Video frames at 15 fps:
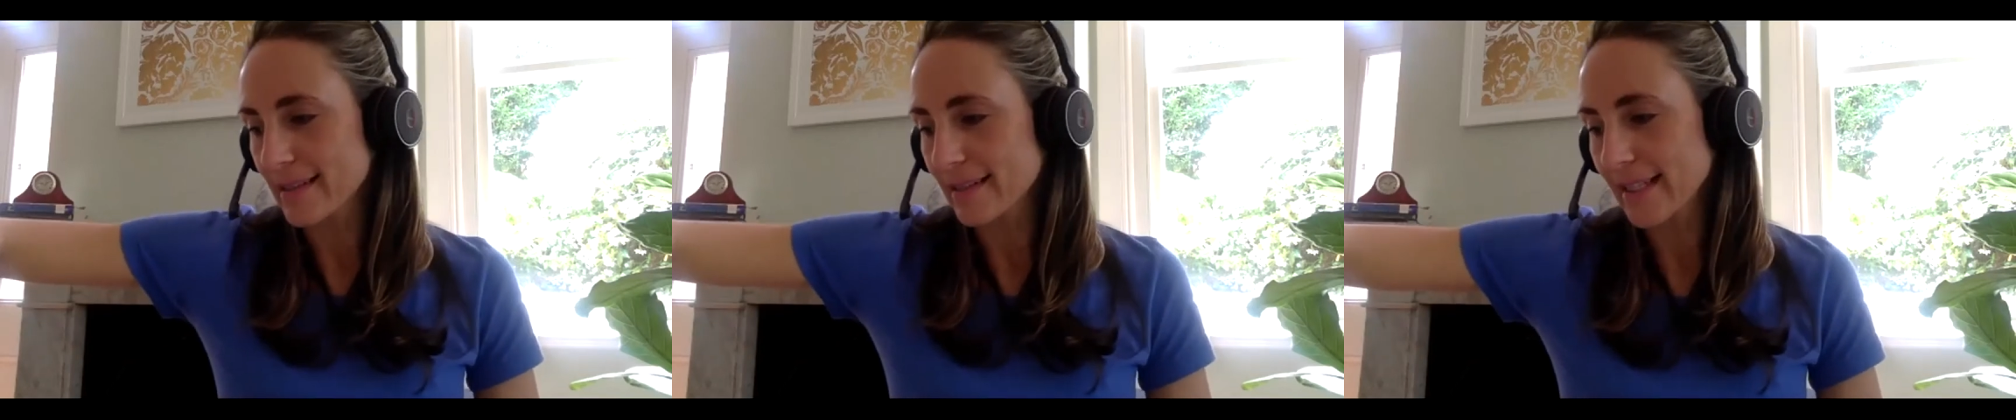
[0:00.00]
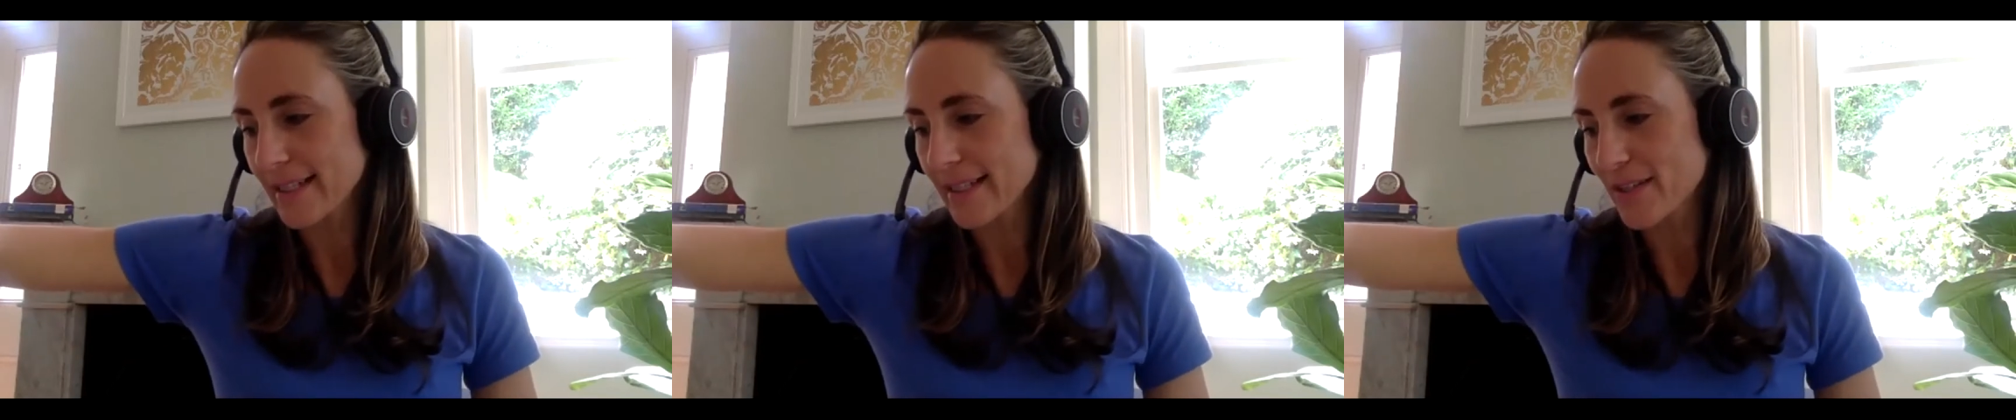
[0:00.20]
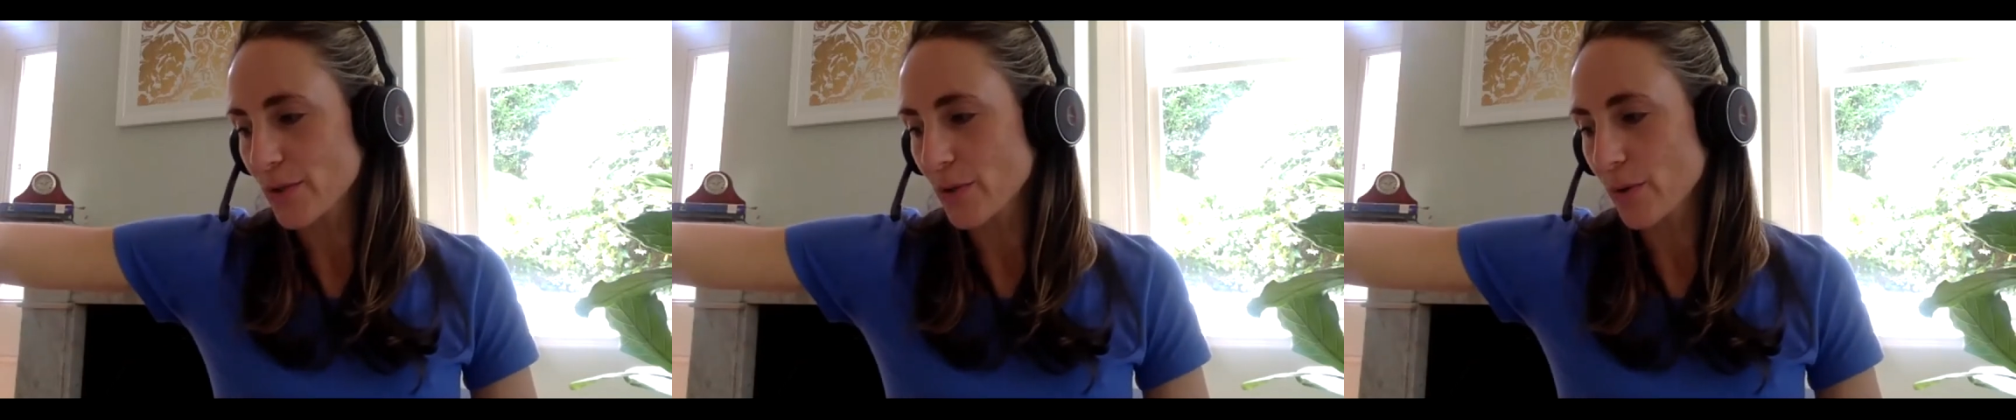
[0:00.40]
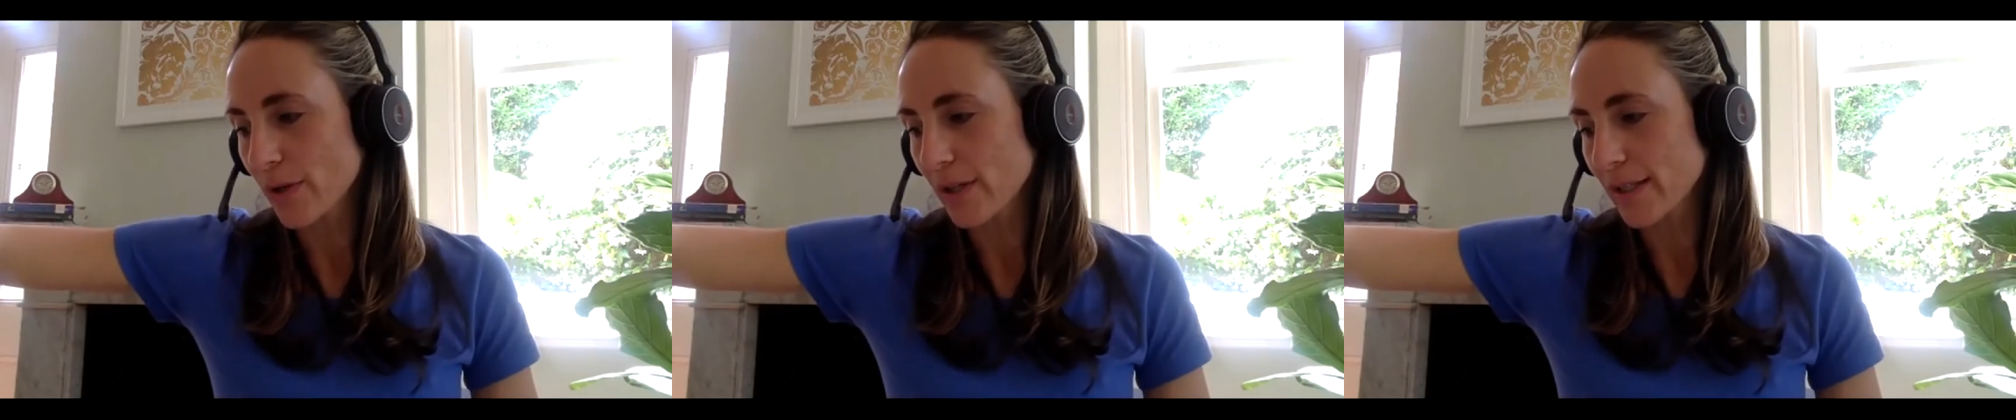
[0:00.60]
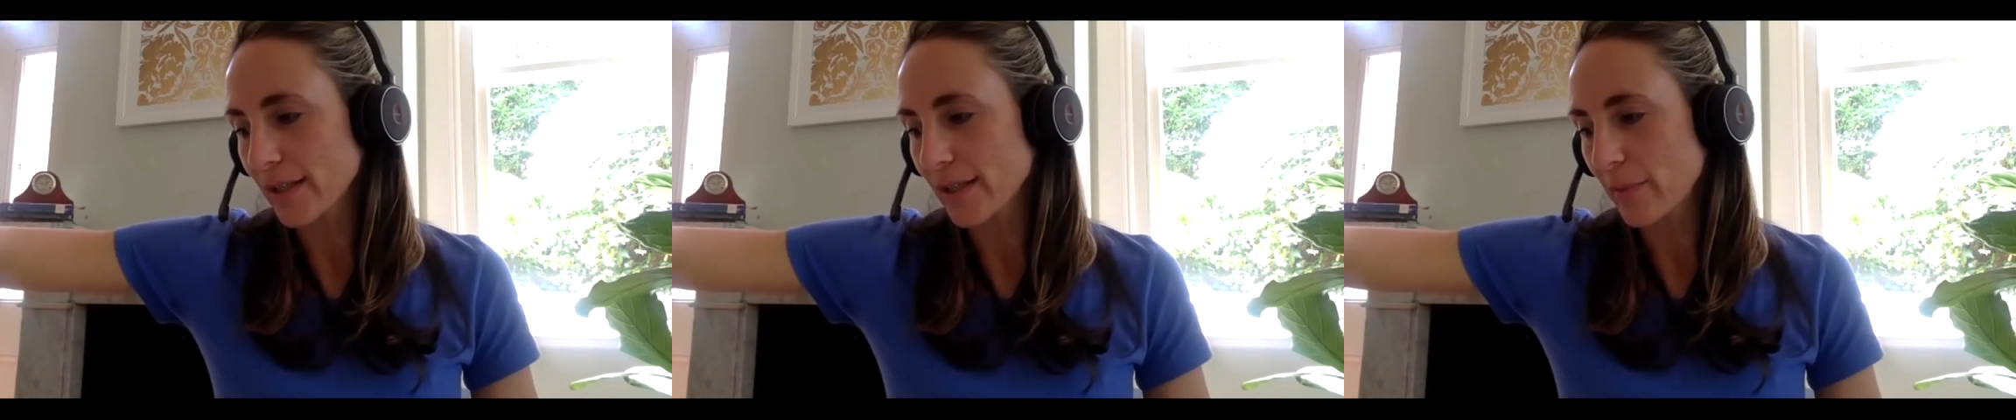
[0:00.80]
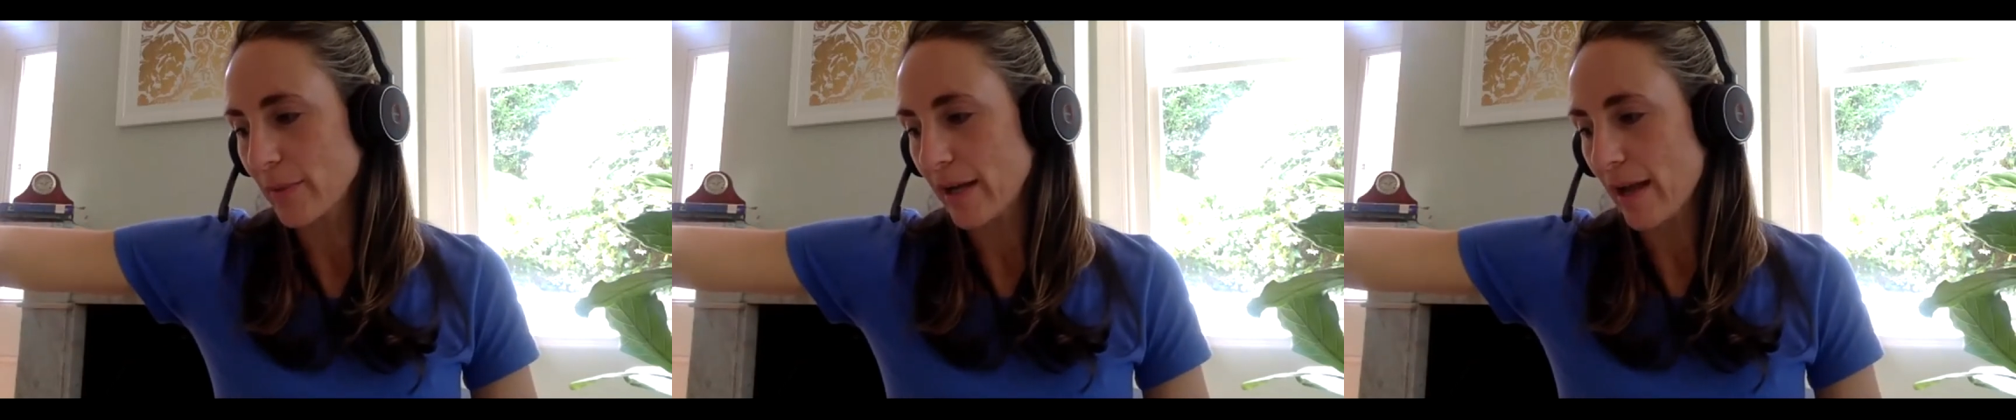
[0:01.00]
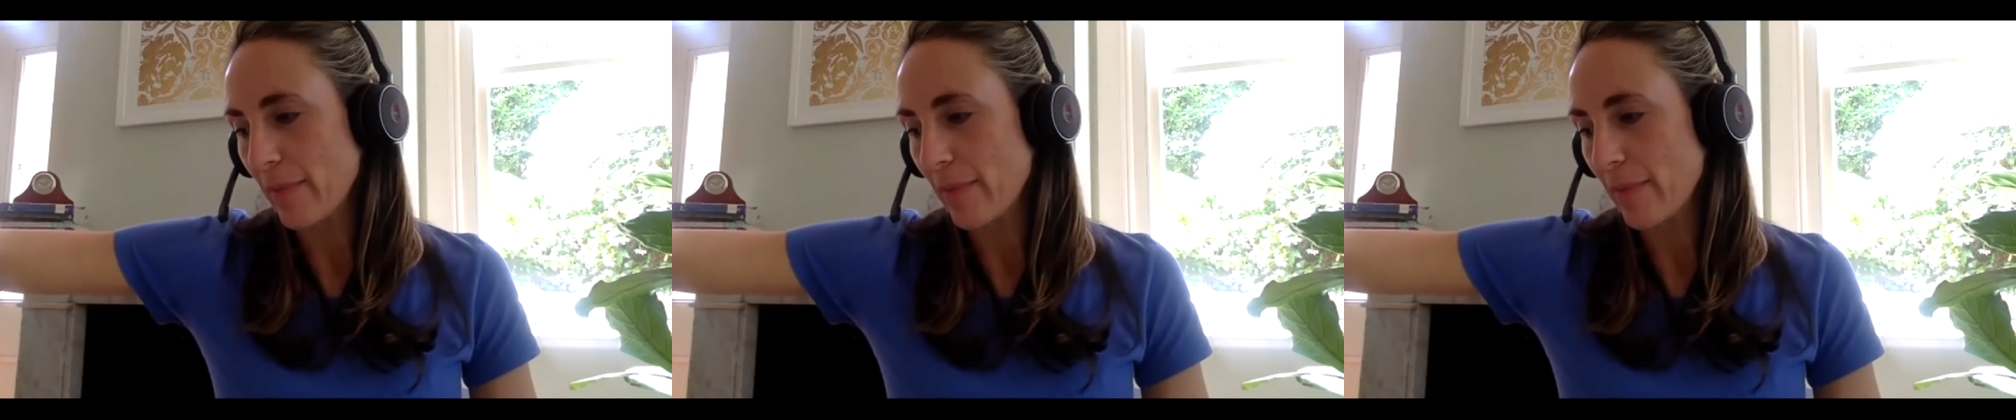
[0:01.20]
let's talk a little bit